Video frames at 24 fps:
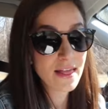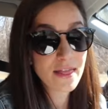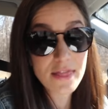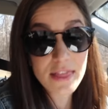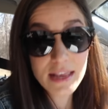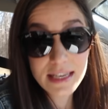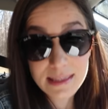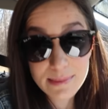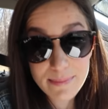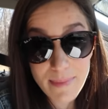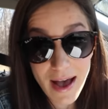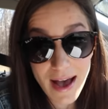
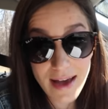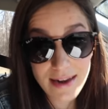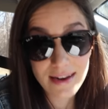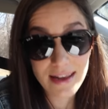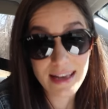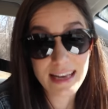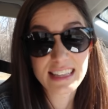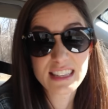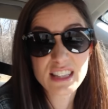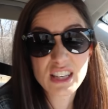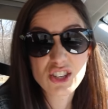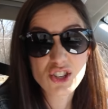This model
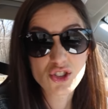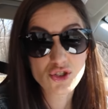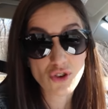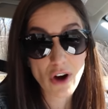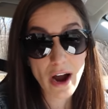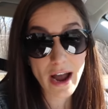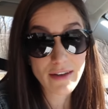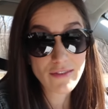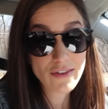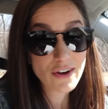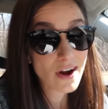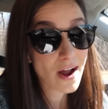has the
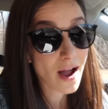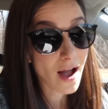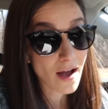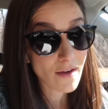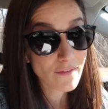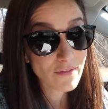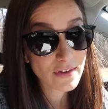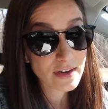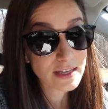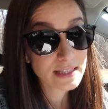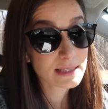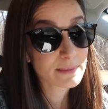driver
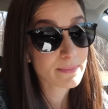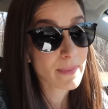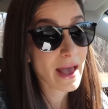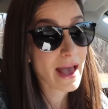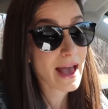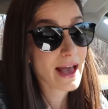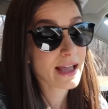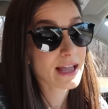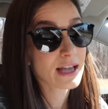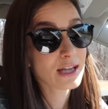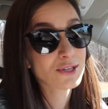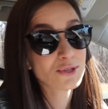confidence
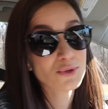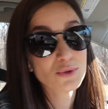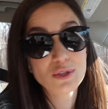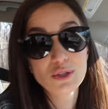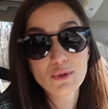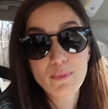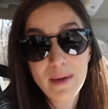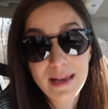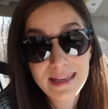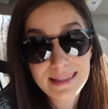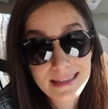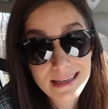package,
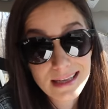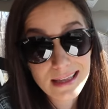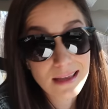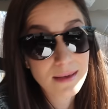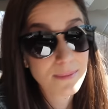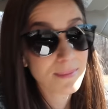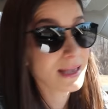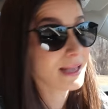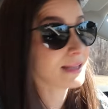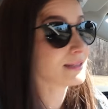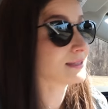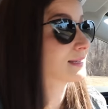which
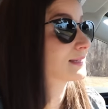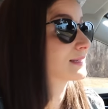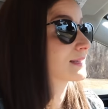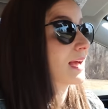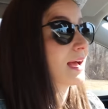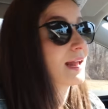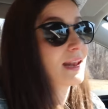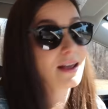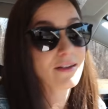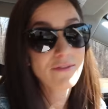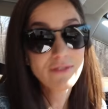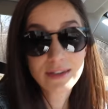basically means it's
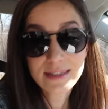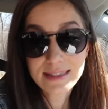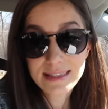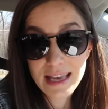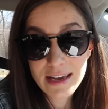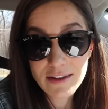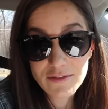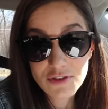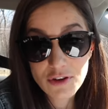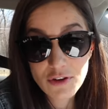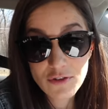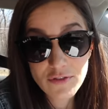got every
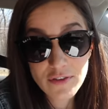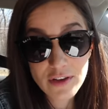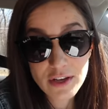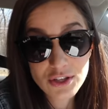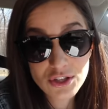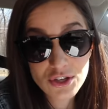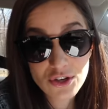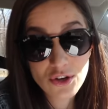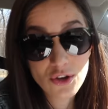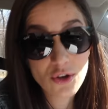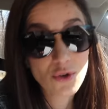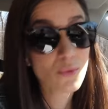safety
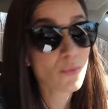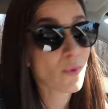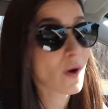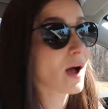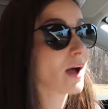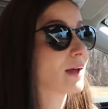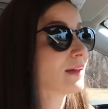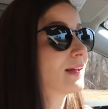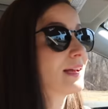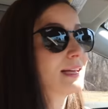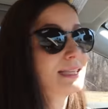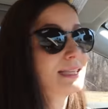feature you want.